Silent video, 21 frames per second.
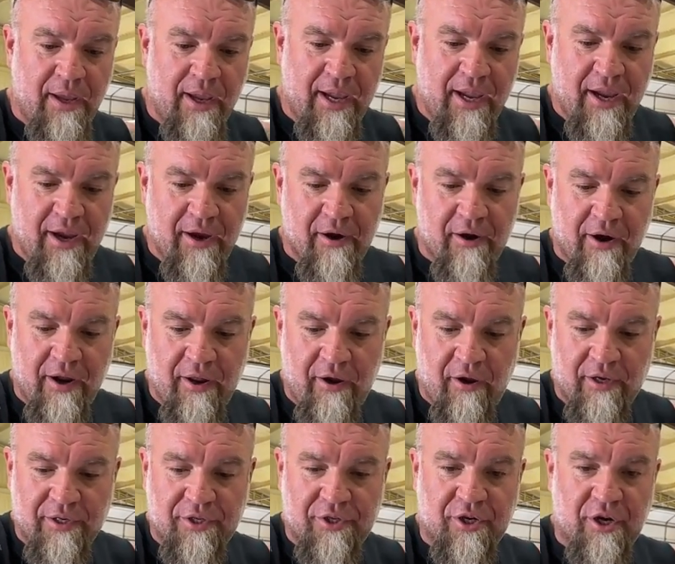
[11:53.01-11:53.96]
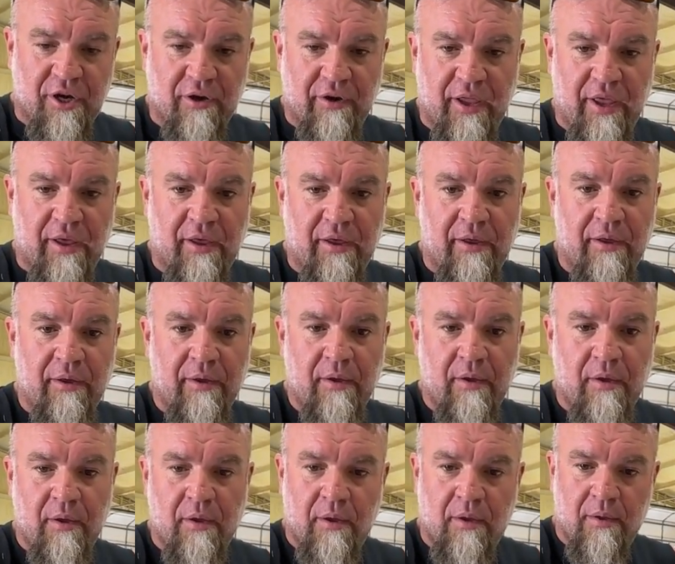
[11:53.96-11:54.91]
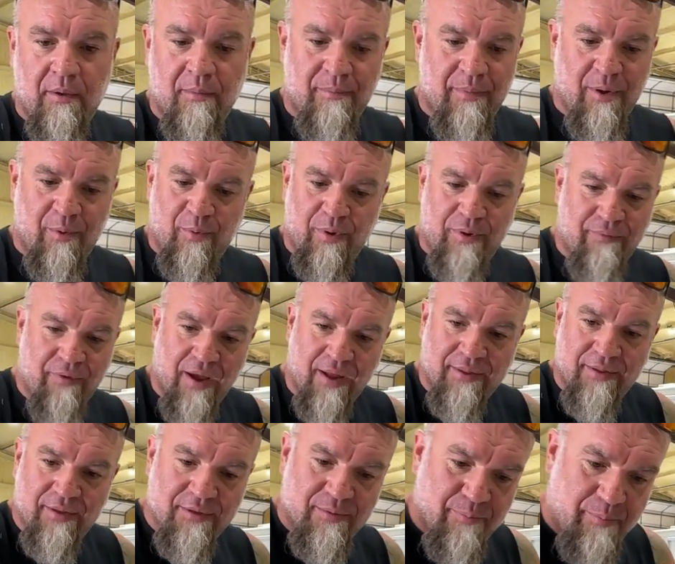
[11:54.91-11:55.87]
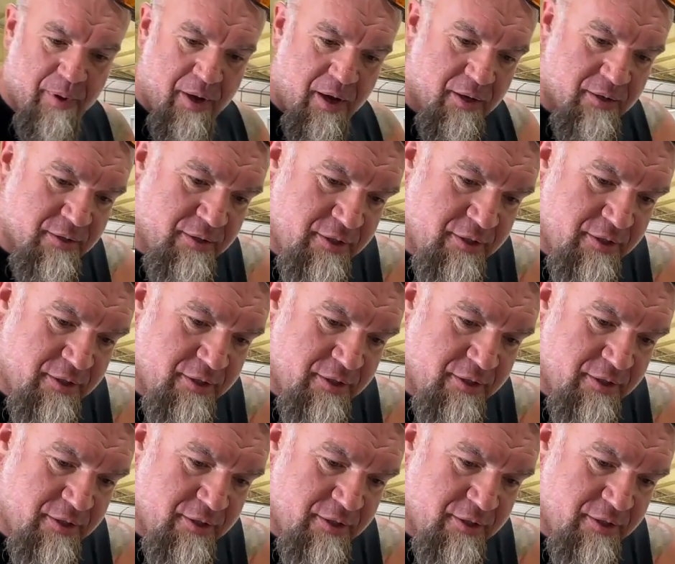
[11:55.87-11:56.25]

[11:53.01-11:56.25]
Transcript: here and Australia. Now we've got this box.